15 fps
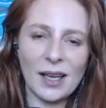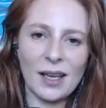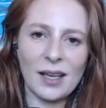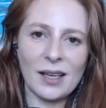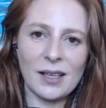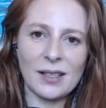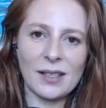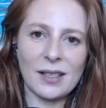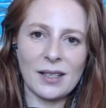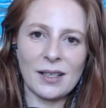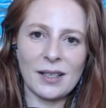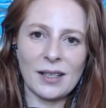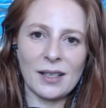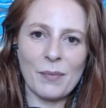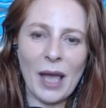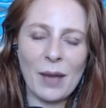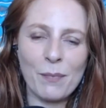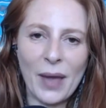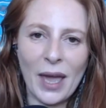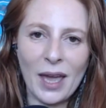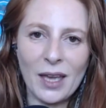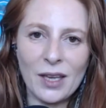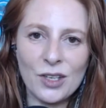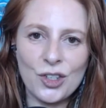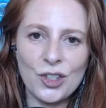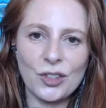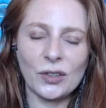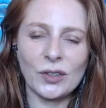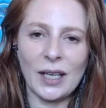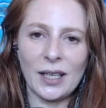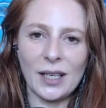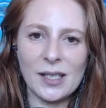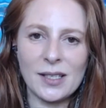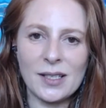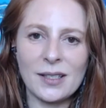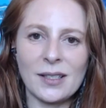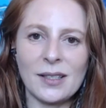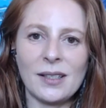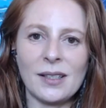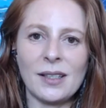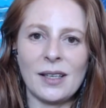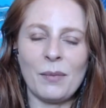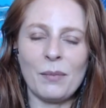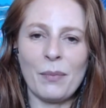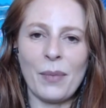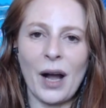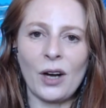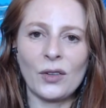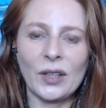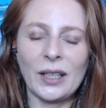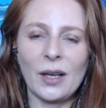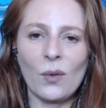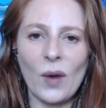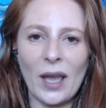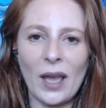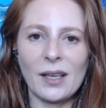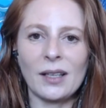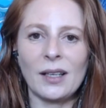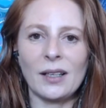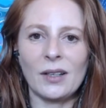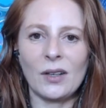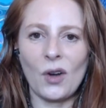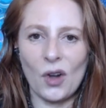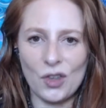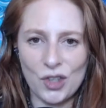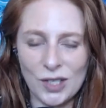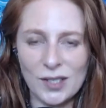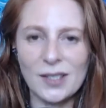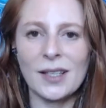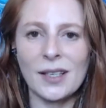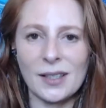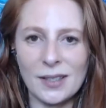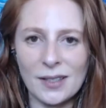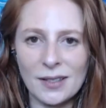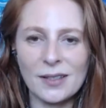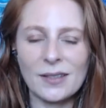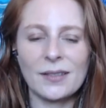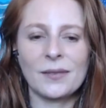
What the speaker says: And my page, Nunaisi, Empowering Awakening Consciousness.